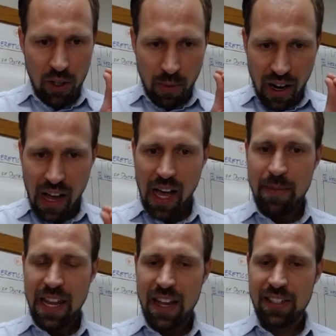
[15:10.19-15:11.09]
whom are
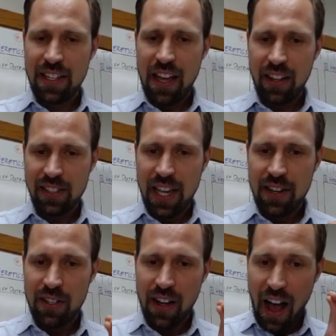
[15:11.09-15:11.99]
Hymenaeus and
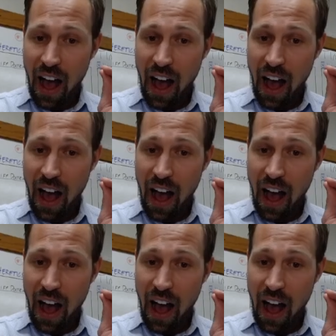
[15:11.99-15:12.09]
Alexander.